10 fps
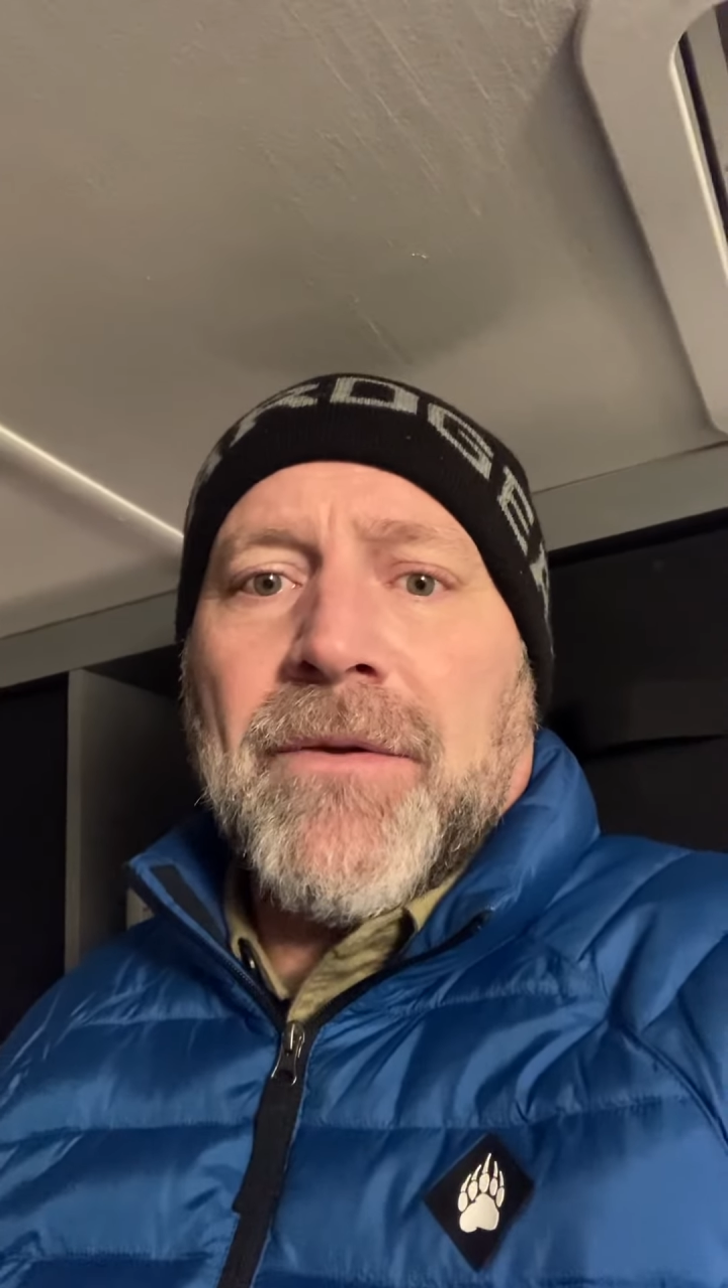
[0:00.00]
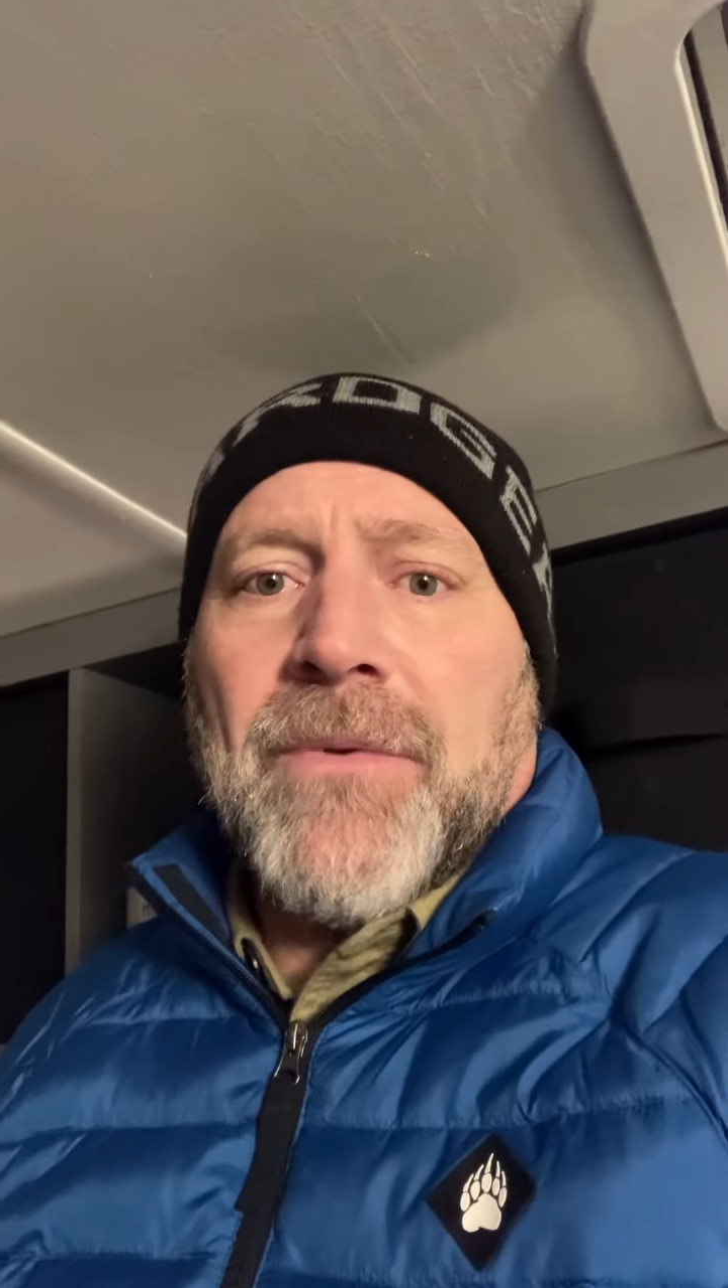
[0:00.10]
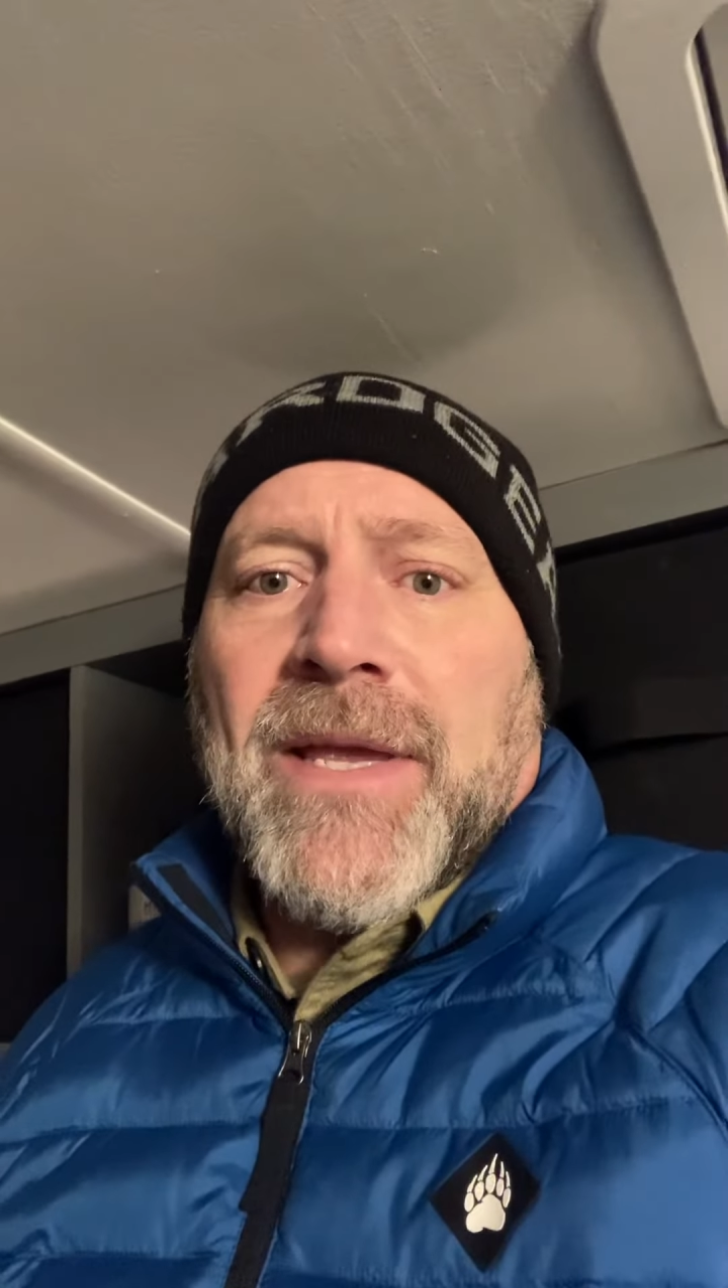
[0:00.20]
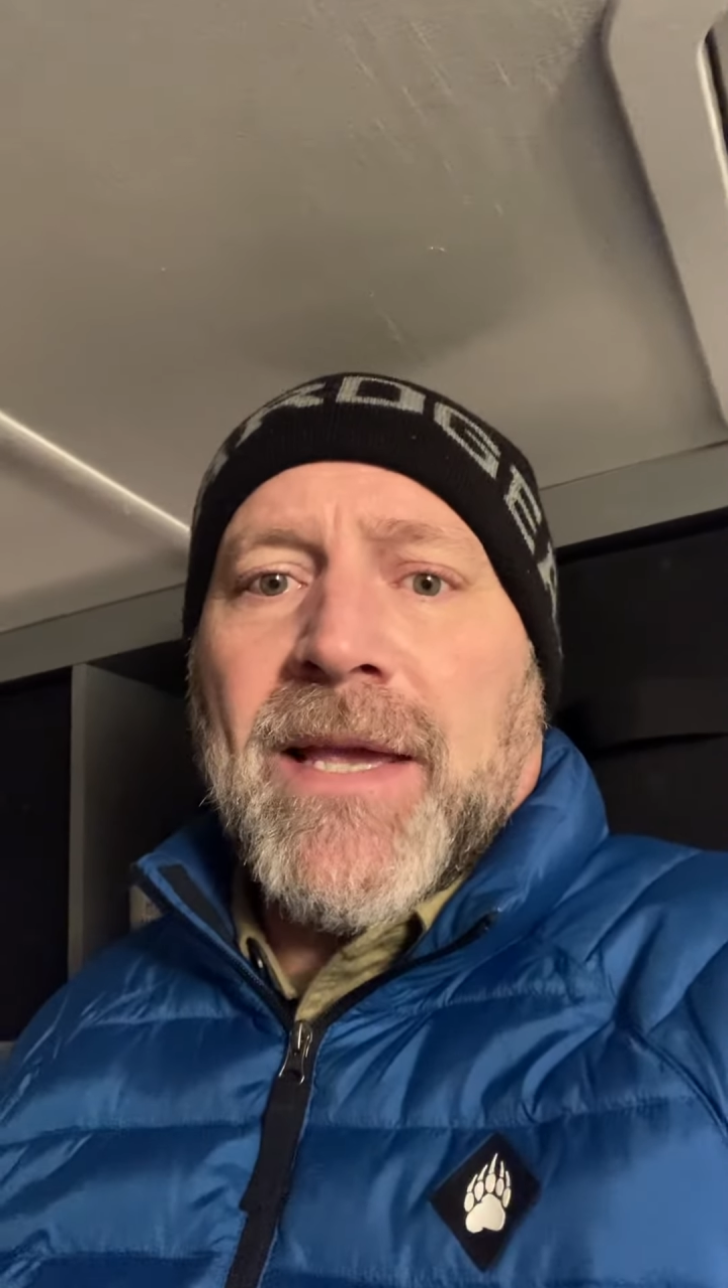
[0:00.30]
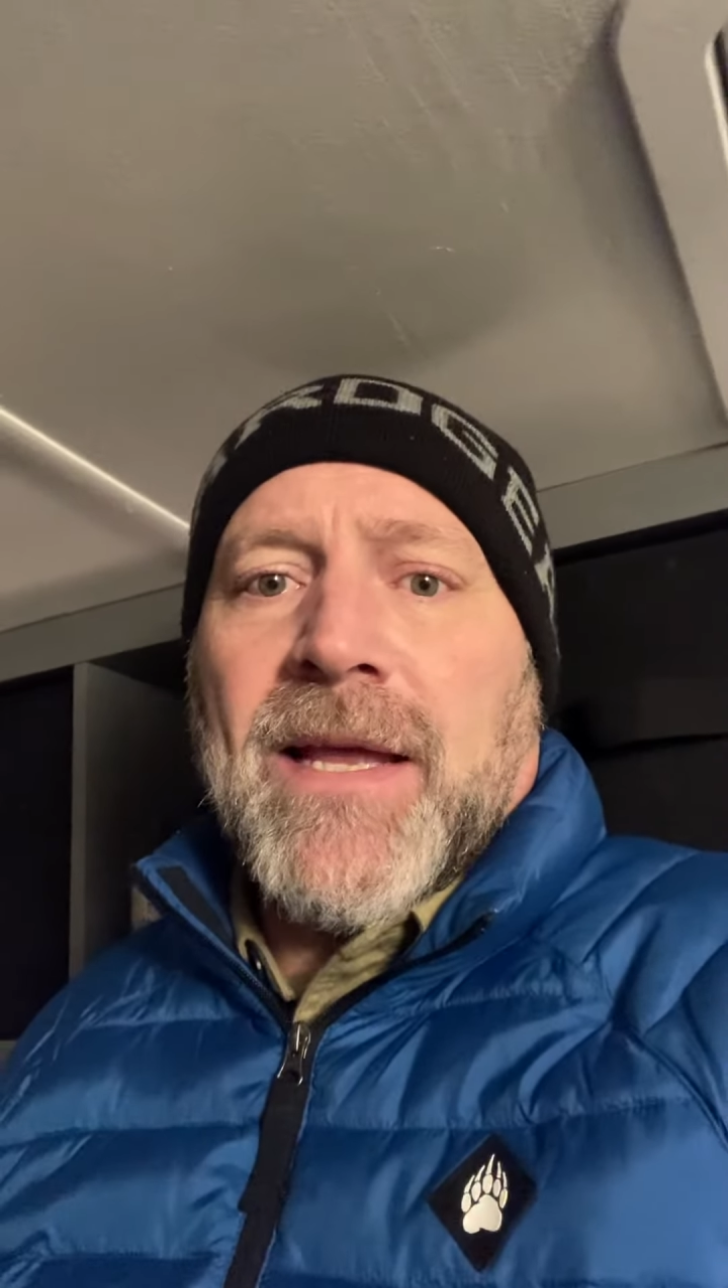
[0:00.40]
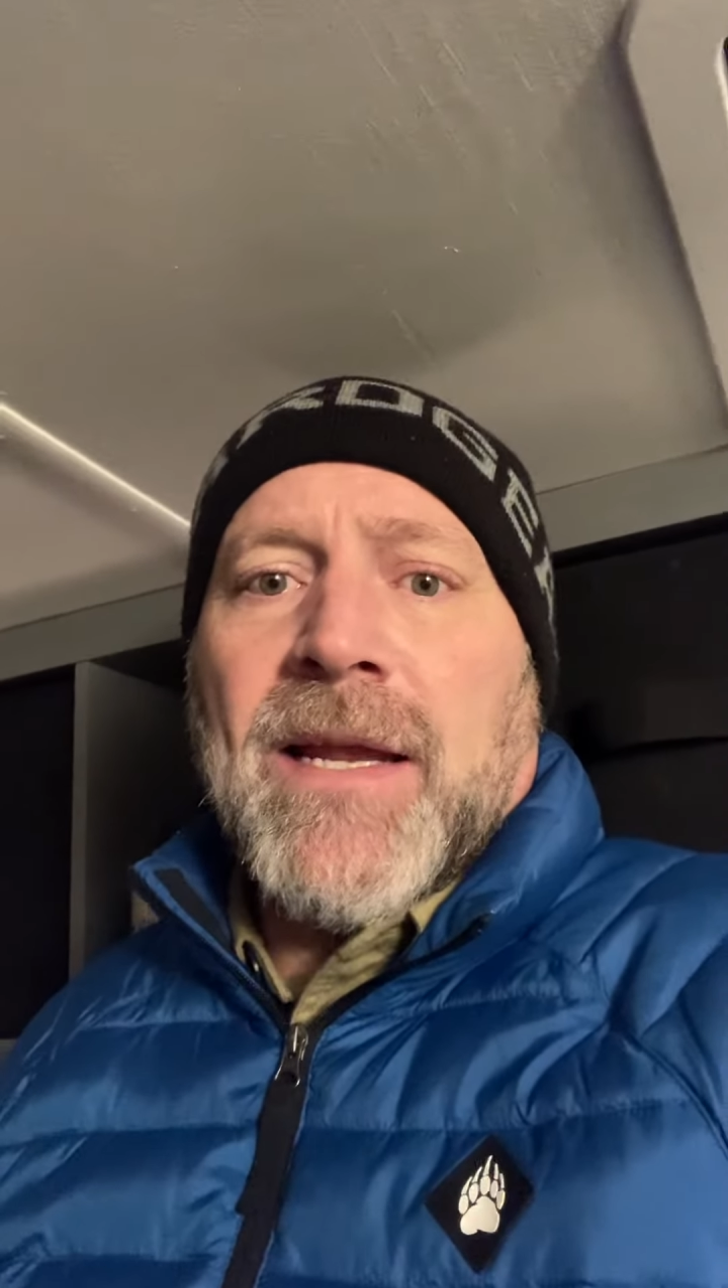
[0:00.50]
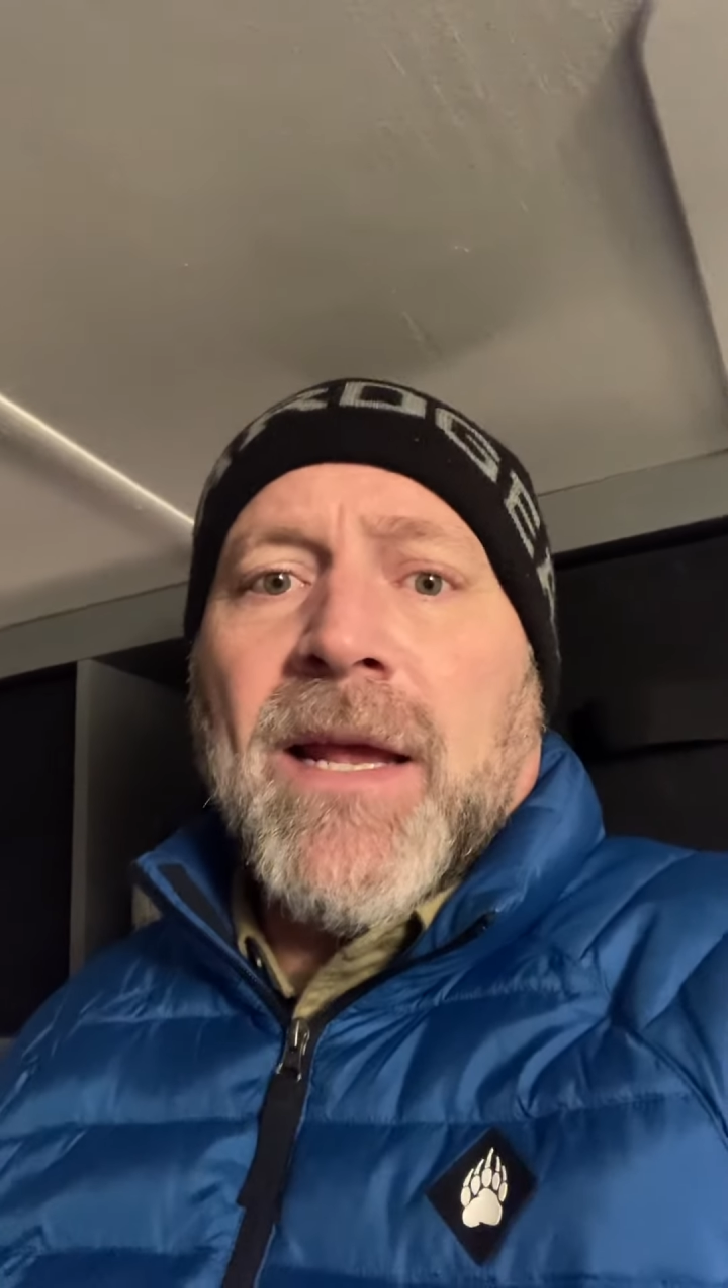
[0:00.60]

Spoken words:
weekend.